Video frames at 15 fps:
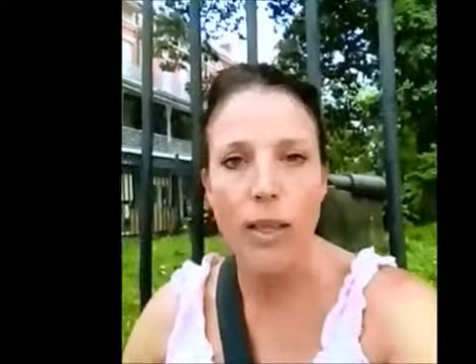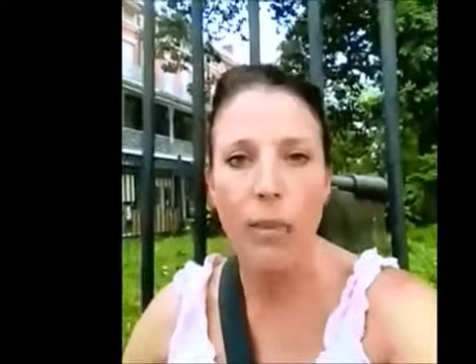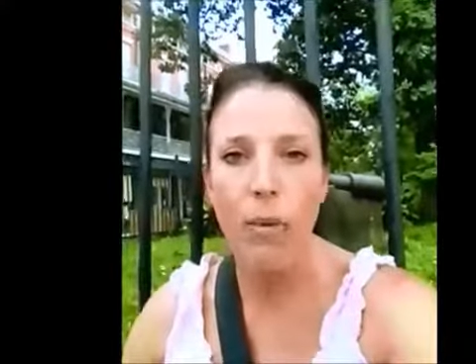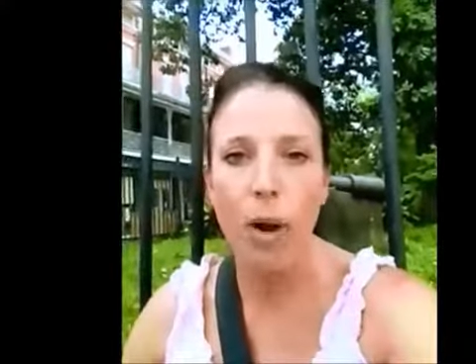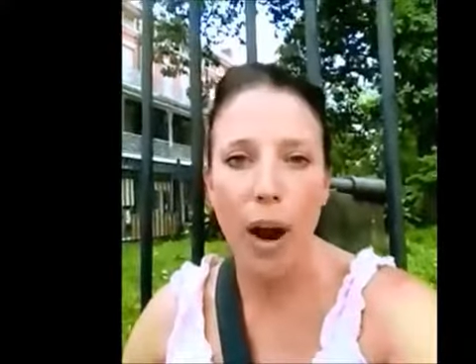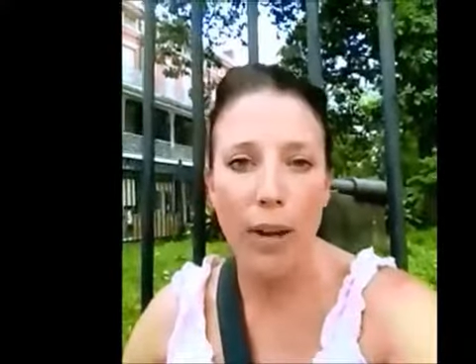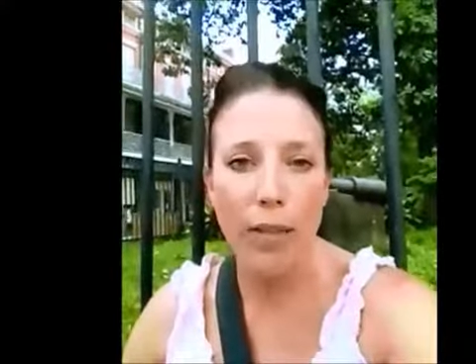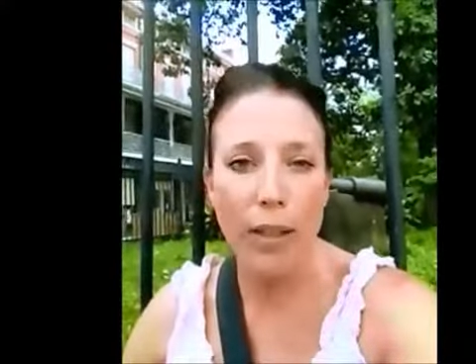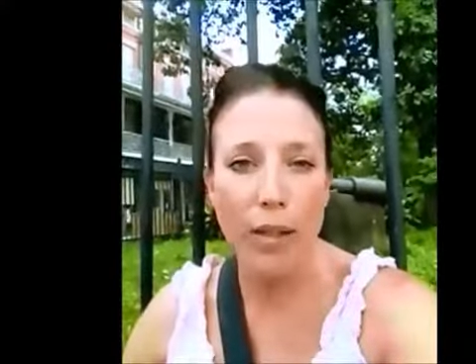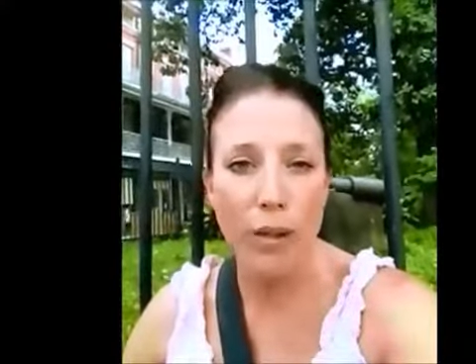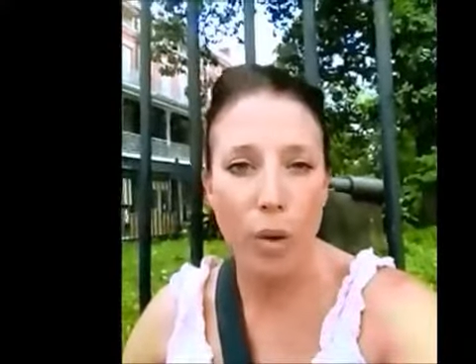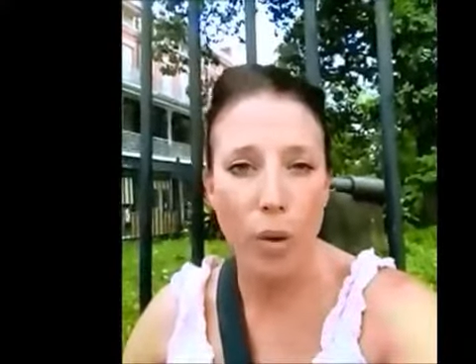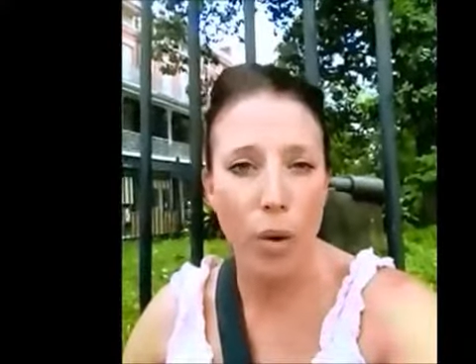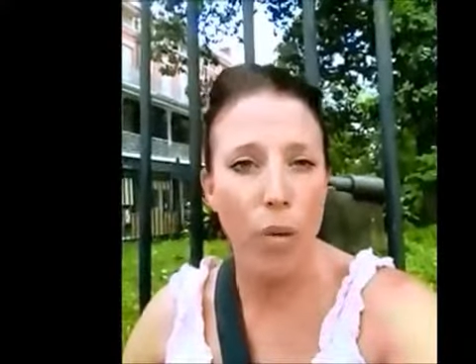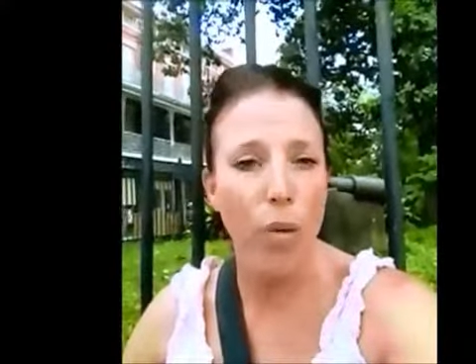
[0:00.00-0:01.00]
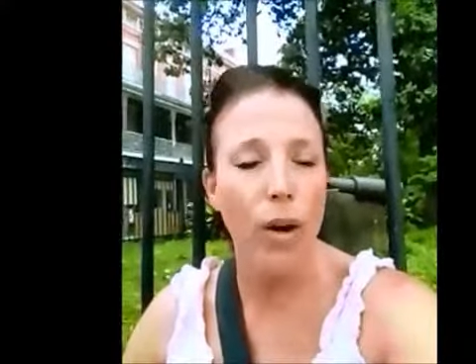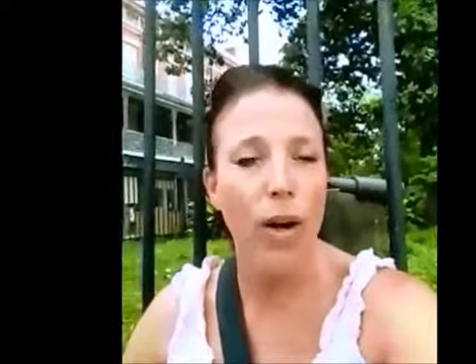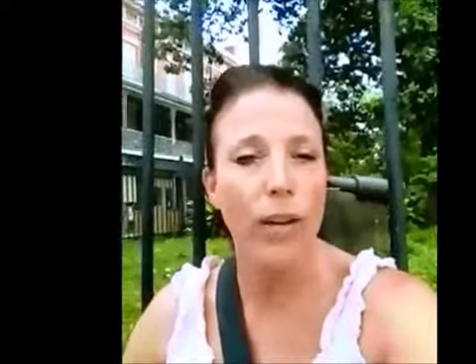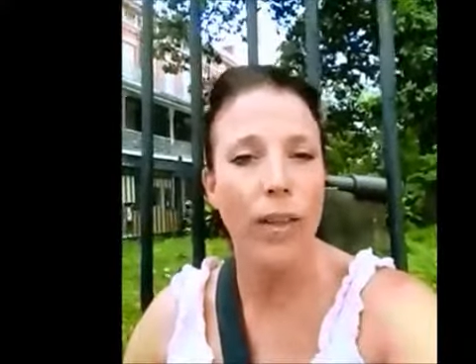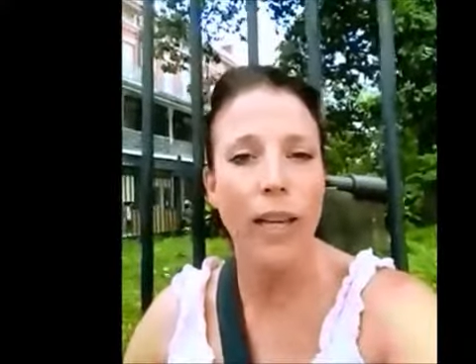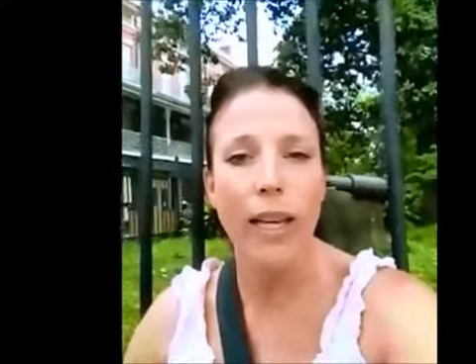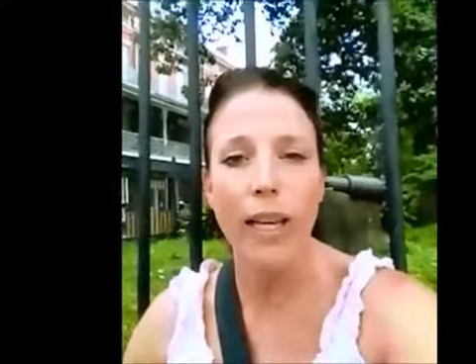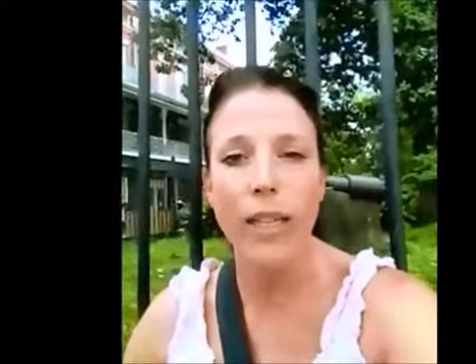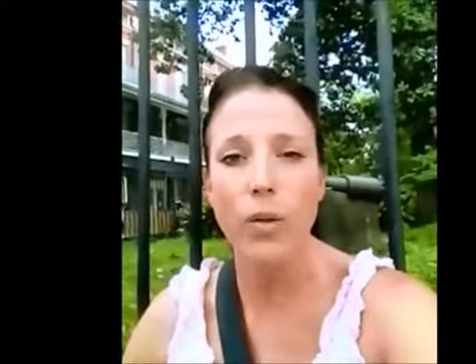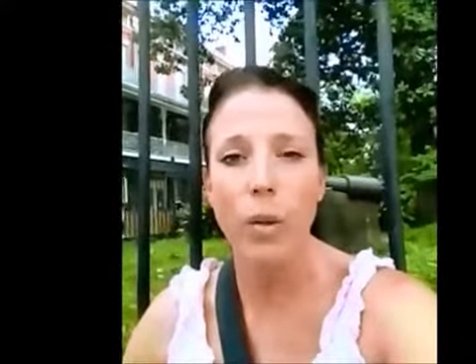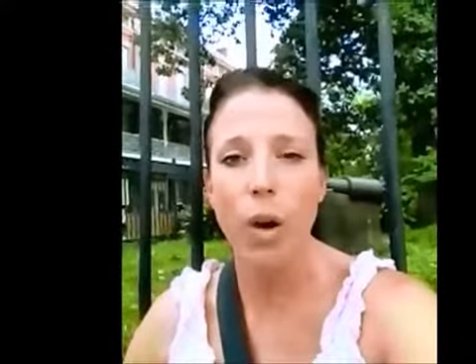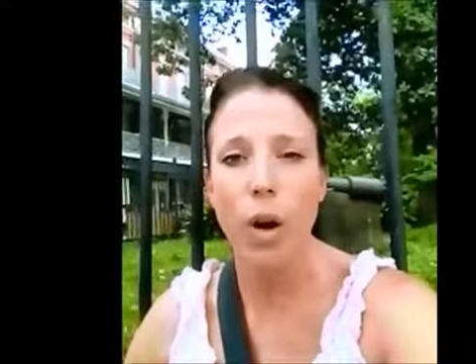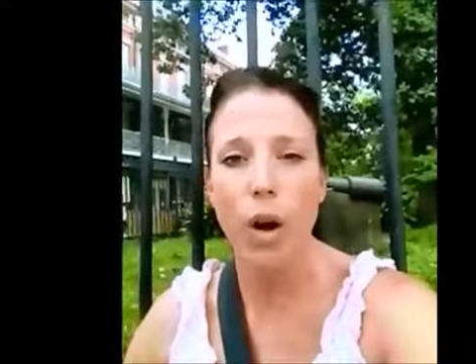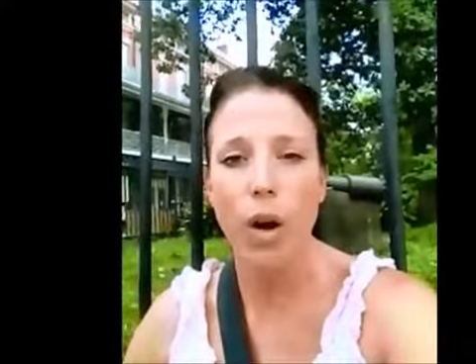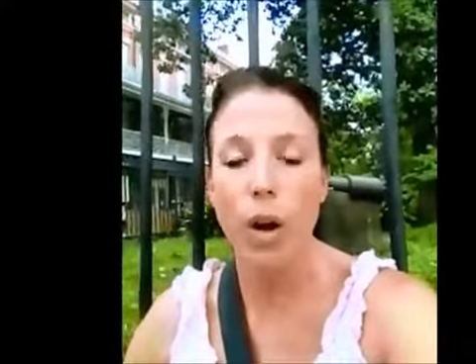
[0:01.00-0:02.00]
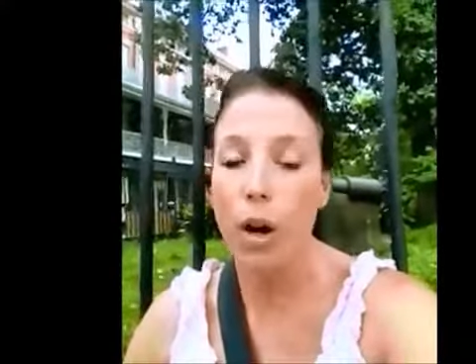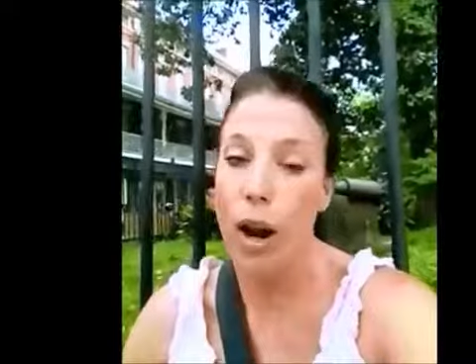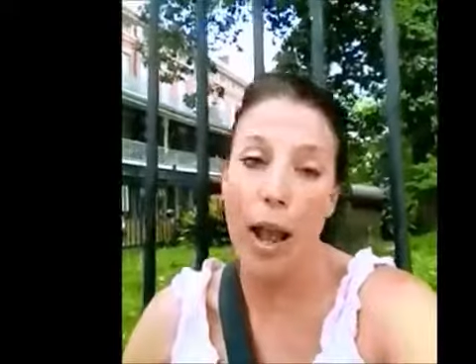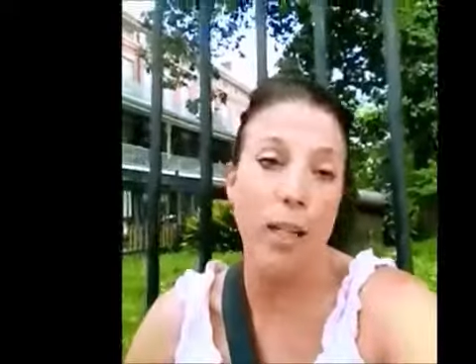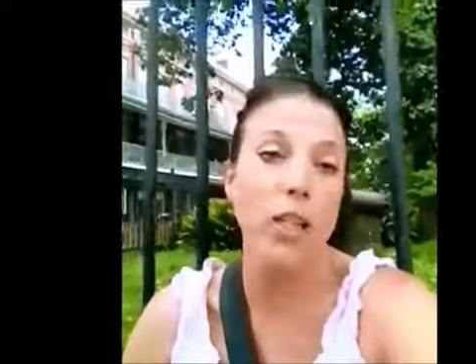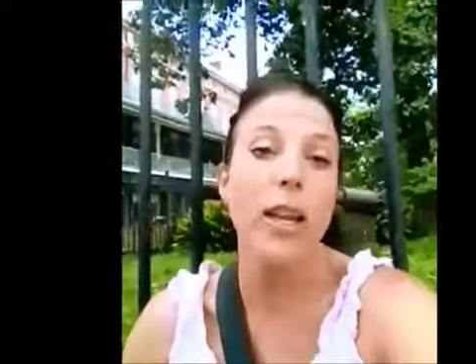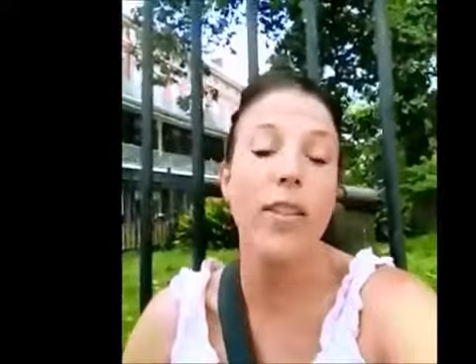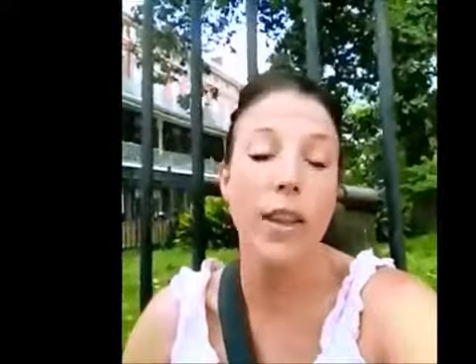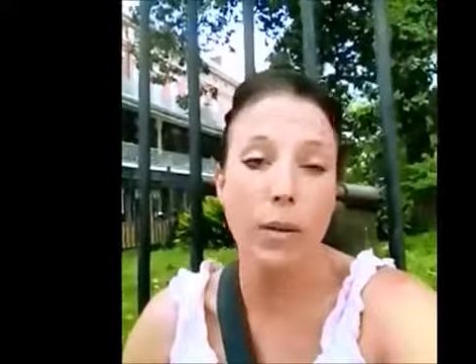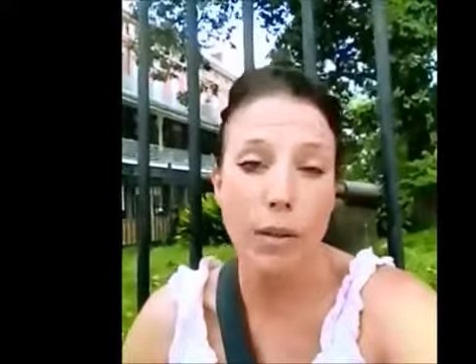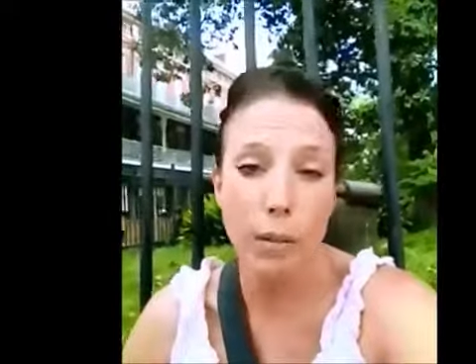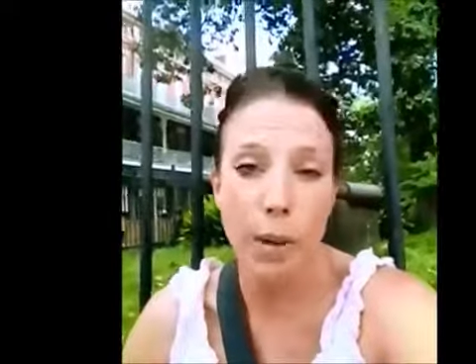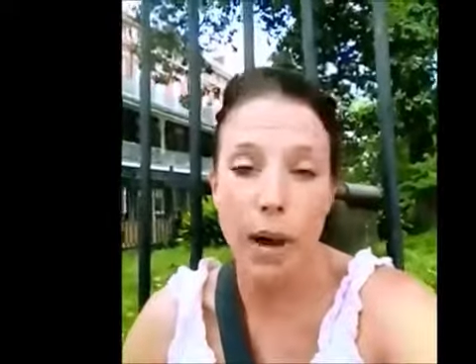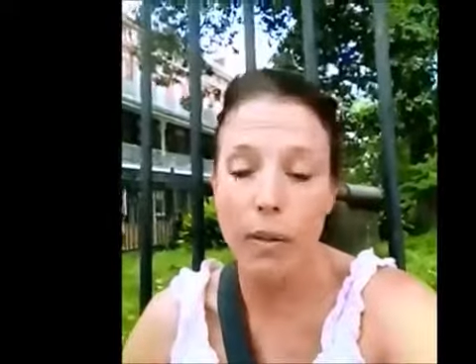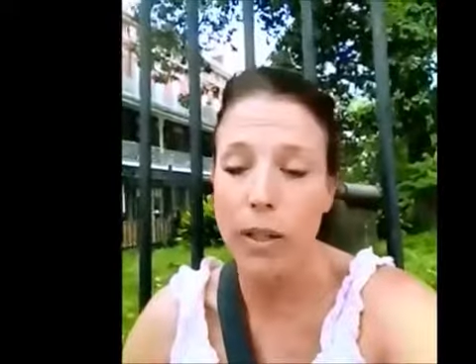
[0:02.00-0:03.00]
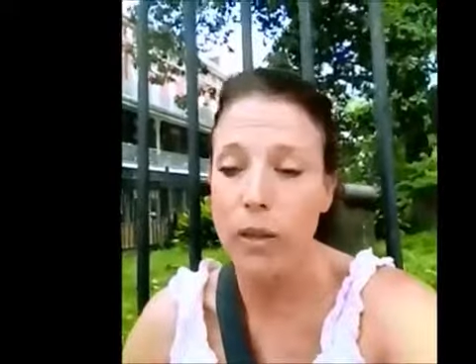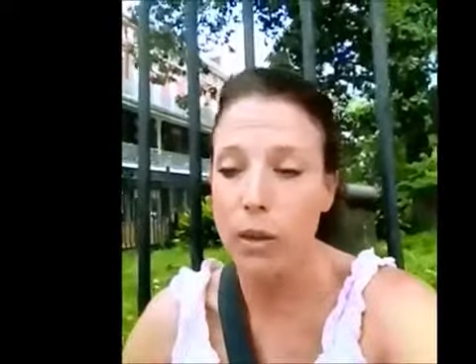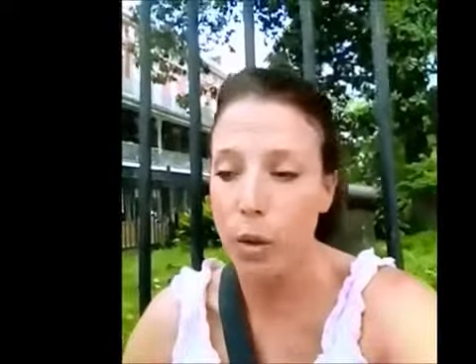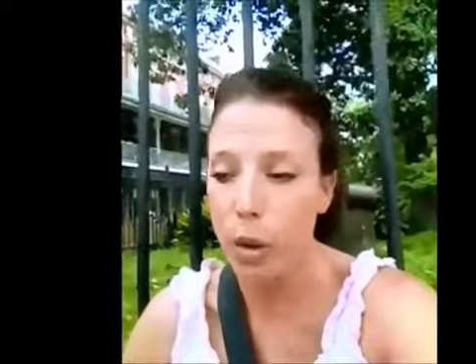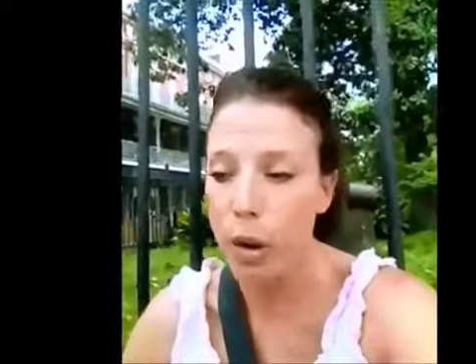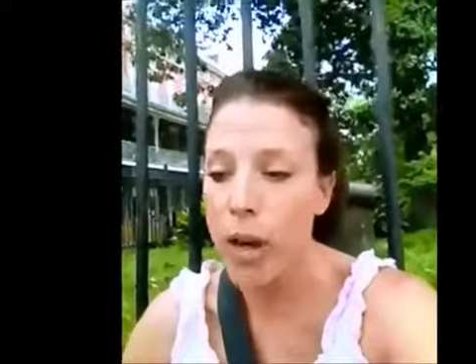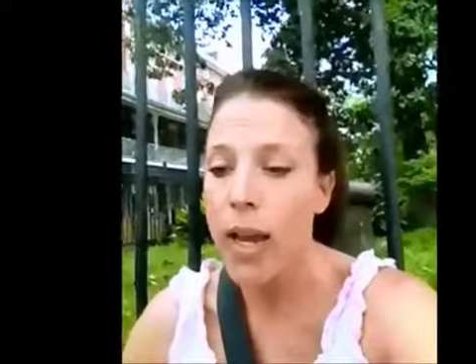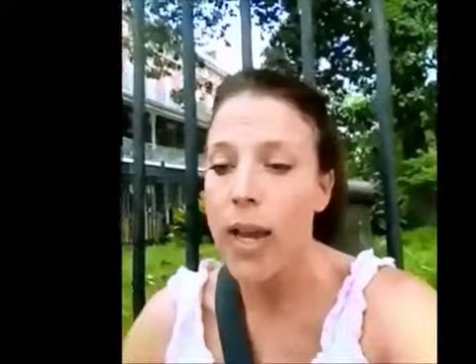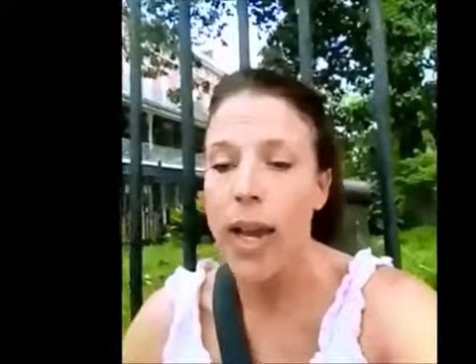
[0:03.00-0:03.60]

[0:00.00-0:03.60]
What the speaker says: a private school where the kids were all, or actually I think it was a public school,